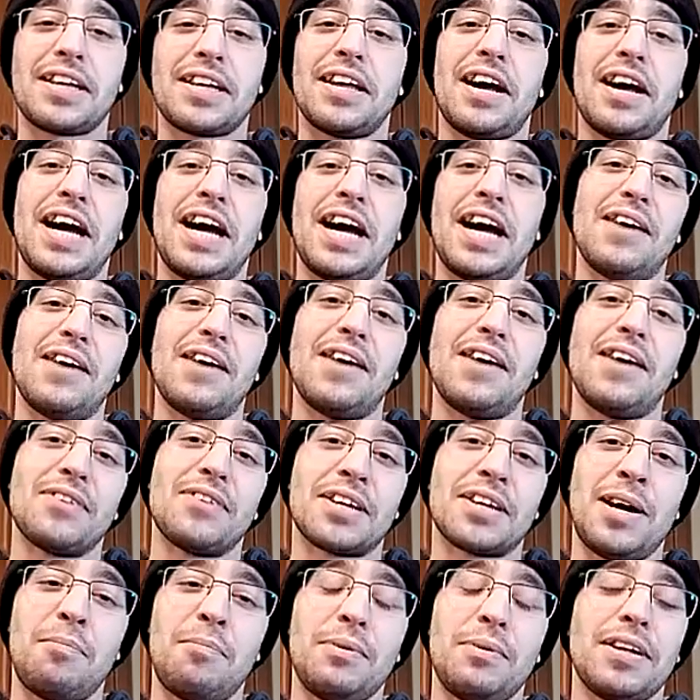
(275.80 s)
it, I have a
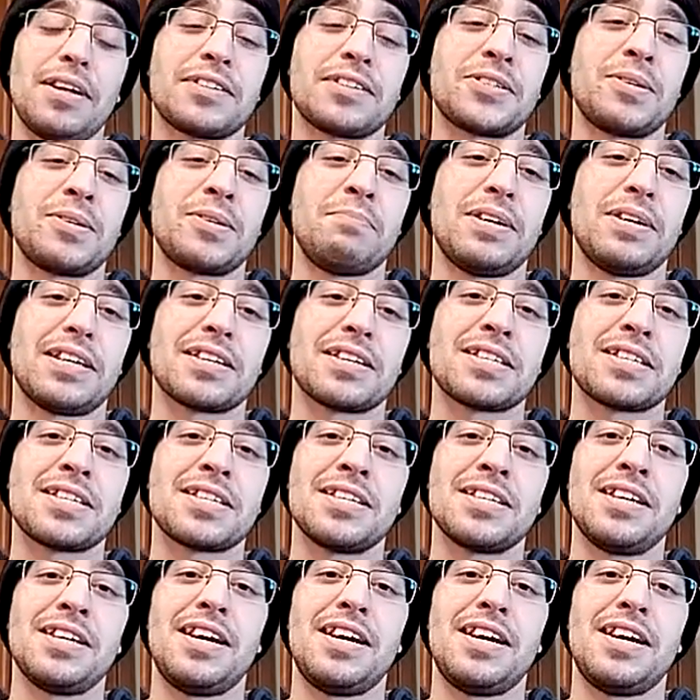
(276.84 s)
couple extra bucks.